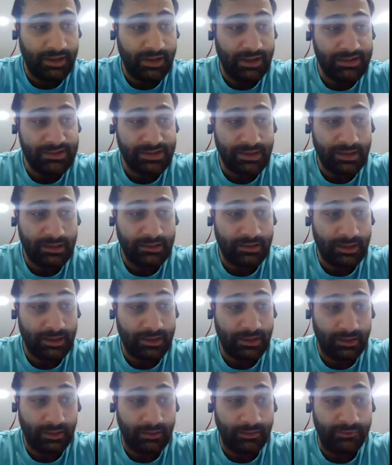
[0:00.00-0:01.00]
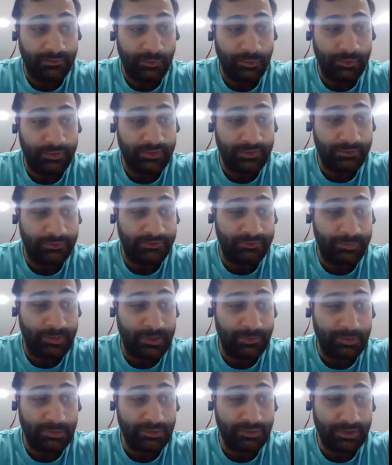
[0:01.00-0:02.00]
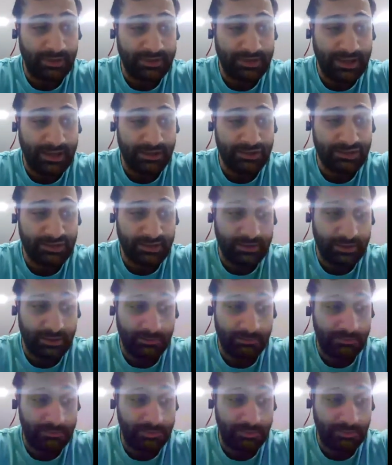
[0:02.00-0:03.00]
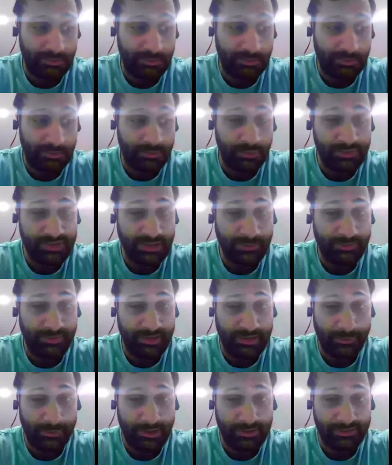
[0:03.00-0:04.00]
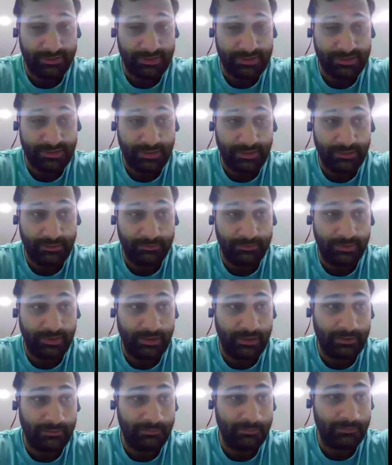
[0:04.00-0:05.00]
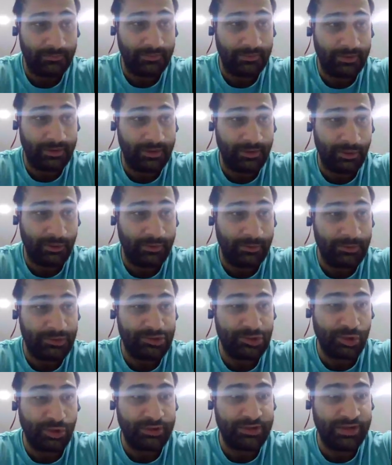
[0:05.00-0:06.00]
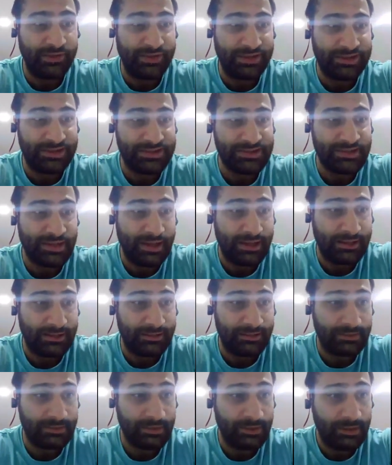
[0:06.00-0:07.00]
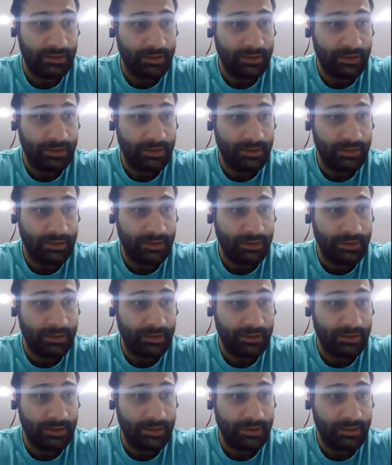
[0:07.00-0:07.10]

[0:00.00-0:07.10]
not, like I said, like if people do not actually do something about this, the majority that is silent.